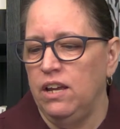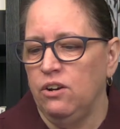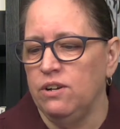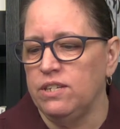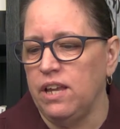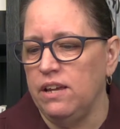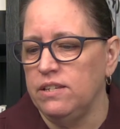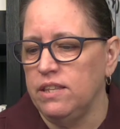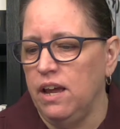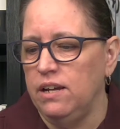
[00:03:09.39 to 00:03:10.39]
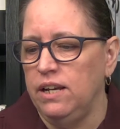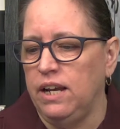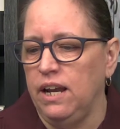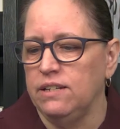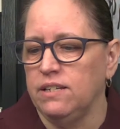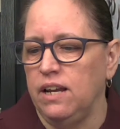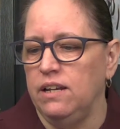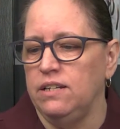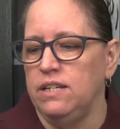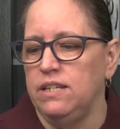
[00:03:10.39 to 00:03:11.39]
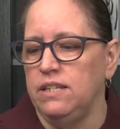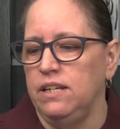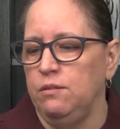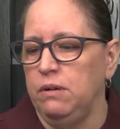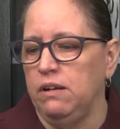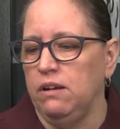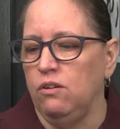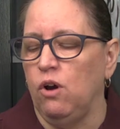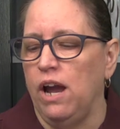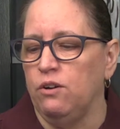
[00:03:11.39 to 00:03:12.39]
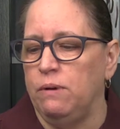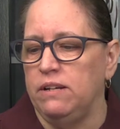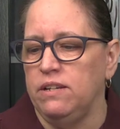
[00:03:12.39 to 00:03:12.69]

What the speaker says: Chris says that he can't stand Acrobat